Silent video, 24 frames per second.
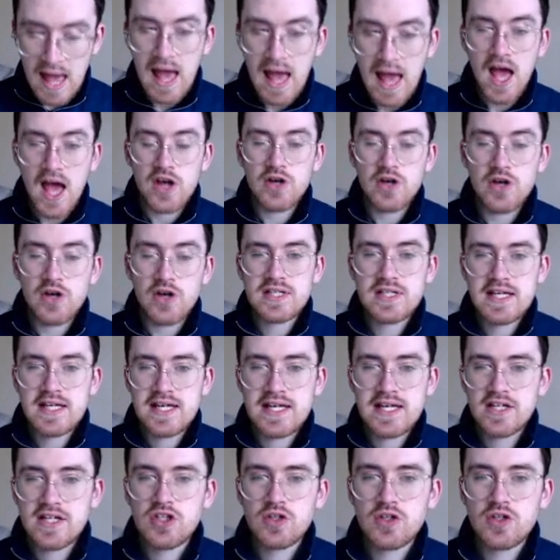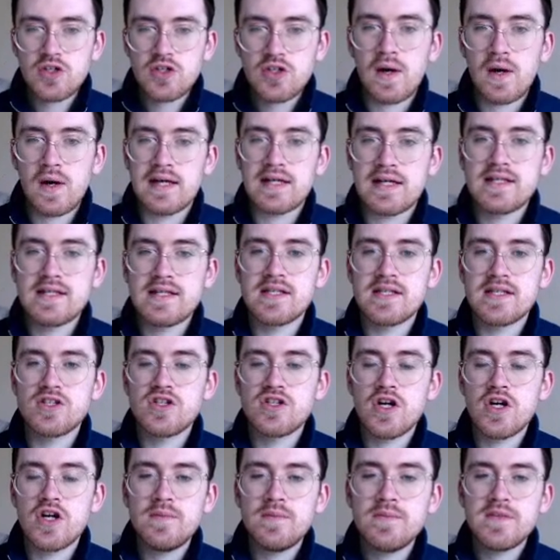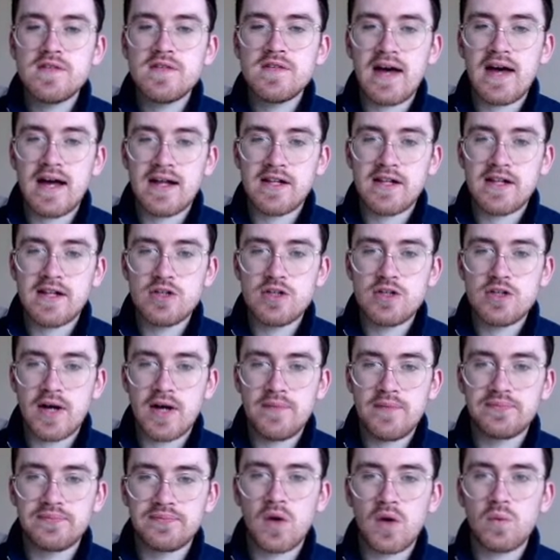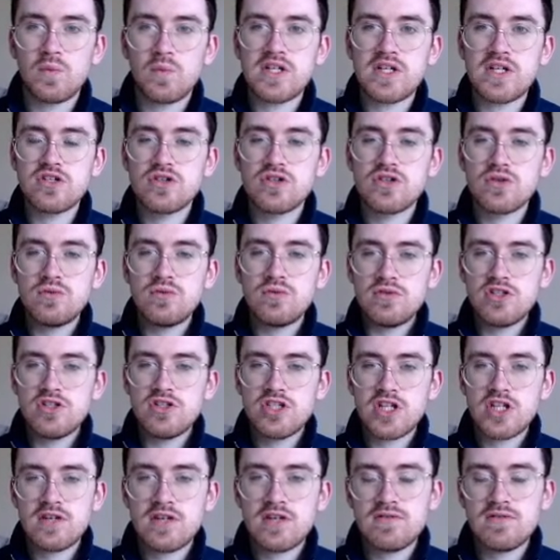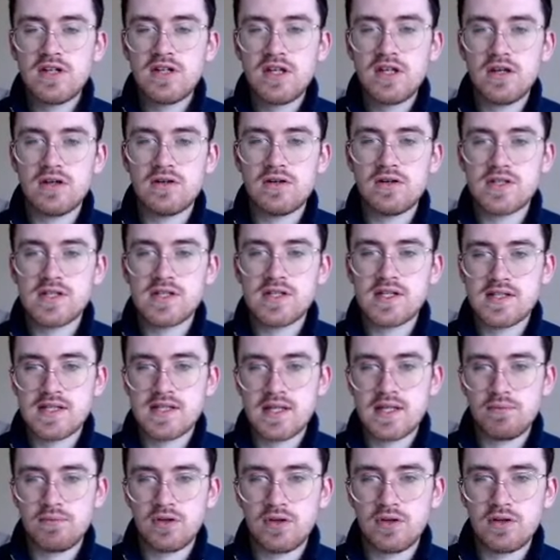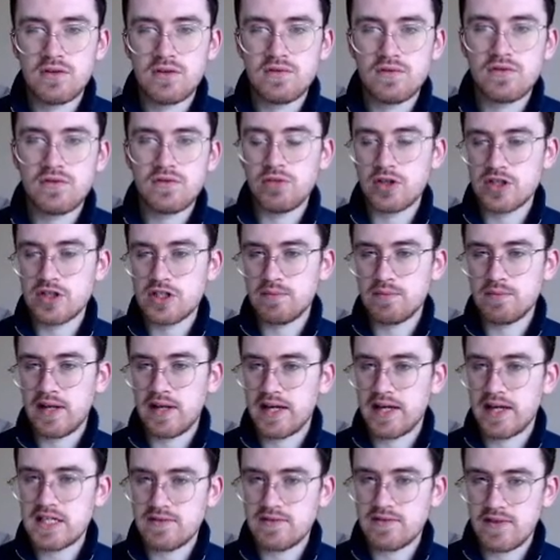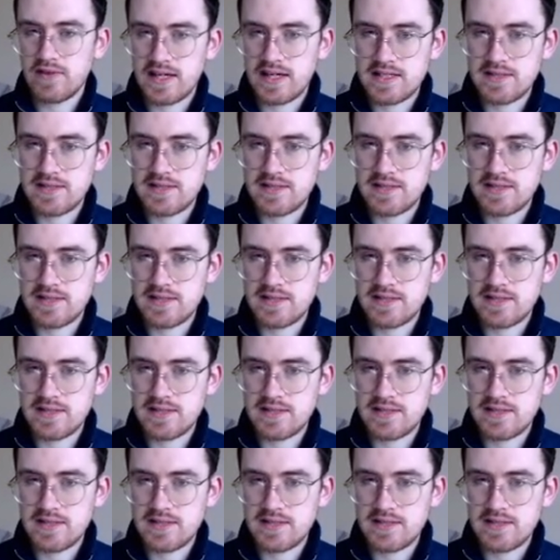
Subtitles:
Notation wise, in terms of algebra, we don't generally use the symbol for multiply and divide.